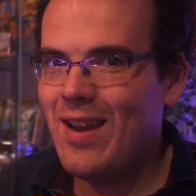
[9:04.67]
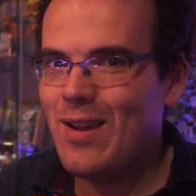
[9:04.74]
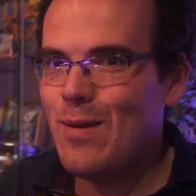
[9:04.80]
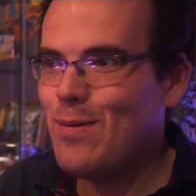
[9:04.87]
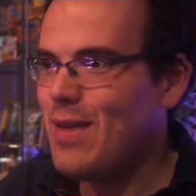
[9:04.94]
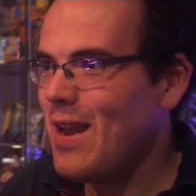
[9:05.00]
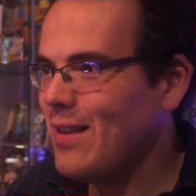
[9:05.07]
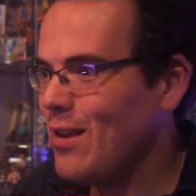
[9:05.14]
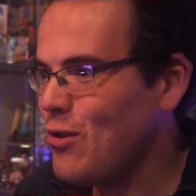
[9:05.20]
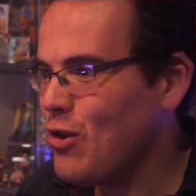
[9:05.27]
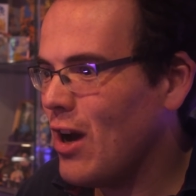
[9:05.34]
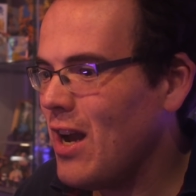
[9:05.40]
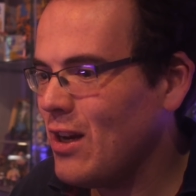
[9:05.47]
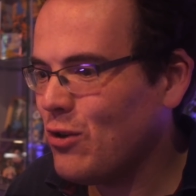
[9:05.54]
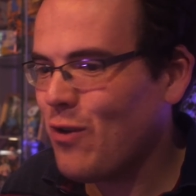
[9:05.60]
You think the
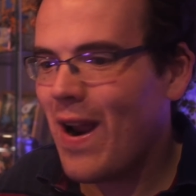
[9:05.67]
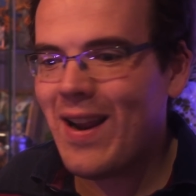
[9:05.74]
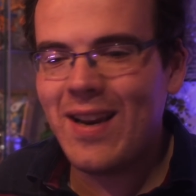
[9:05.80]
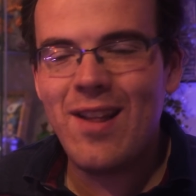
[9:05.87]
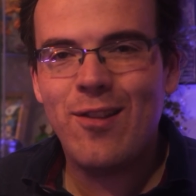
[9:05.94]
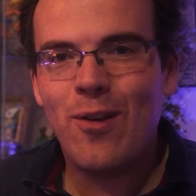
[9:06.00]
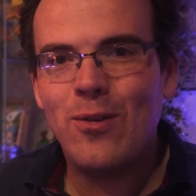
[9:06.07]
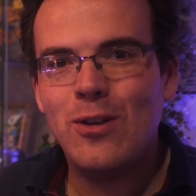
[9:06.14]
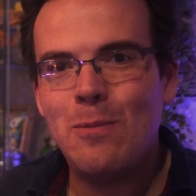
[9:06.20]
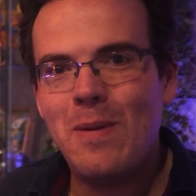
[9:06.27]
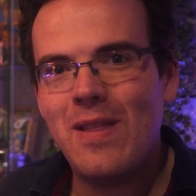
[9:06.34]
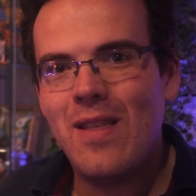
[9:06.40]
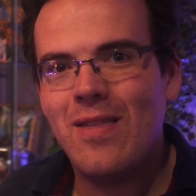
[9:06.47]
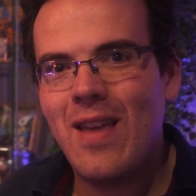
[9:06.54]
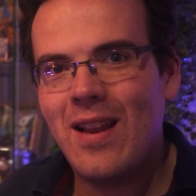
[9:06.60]
giant dragon is going to
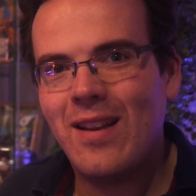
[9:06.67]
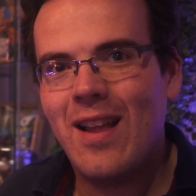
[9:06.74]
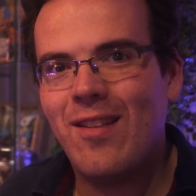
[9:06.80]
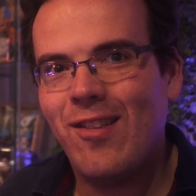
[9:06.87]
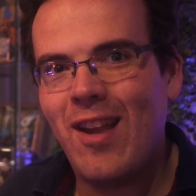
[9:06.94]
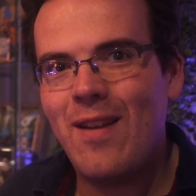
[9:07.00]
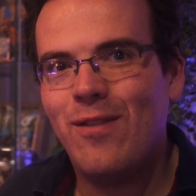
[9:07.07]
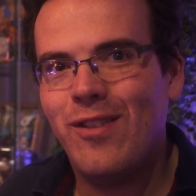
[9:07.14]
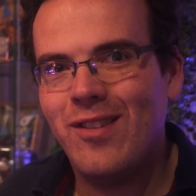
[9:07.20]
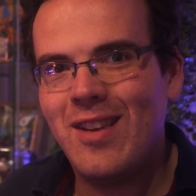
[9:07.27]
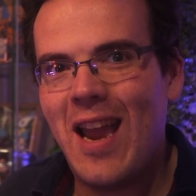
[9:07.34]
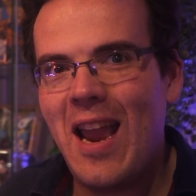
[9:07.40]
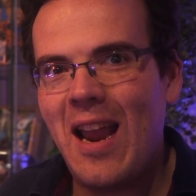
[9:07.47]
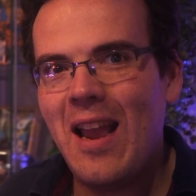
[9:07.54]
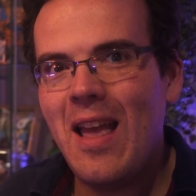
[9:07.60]
be the thing that saves the
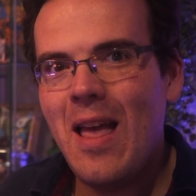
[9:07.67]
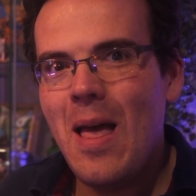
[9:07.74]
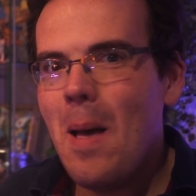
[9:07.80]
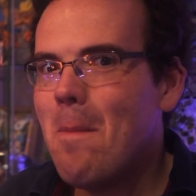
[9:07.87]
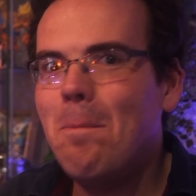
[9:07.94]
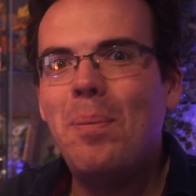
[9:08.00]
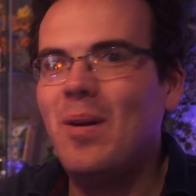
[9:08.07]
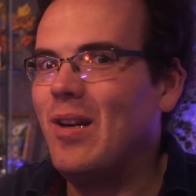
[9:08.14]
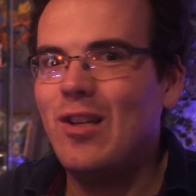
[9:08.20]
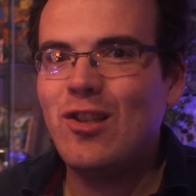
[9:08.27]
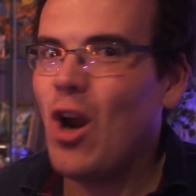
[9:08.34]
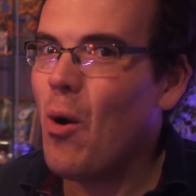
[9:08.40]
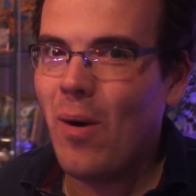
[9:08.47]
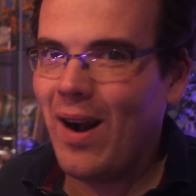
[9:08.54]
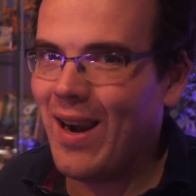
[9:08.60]
day, but it
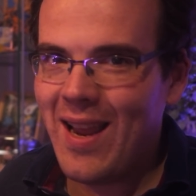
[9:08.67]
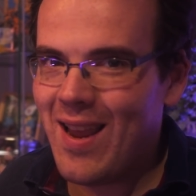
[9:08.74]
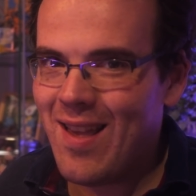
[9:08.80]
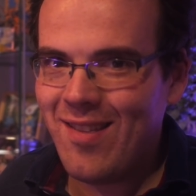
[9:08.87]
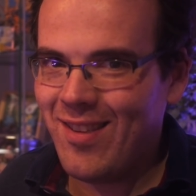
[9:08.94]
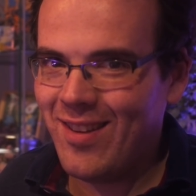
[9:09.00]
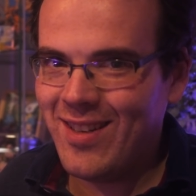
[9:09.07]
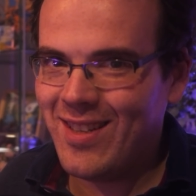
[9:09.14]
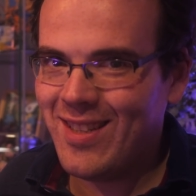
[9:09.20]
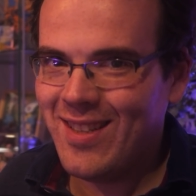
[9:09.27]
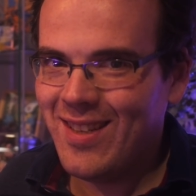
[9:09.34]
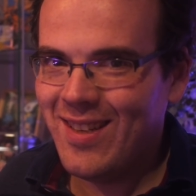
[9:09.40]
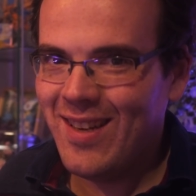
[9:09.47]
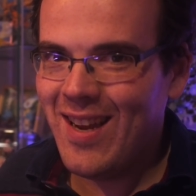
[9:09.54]
totally isn't.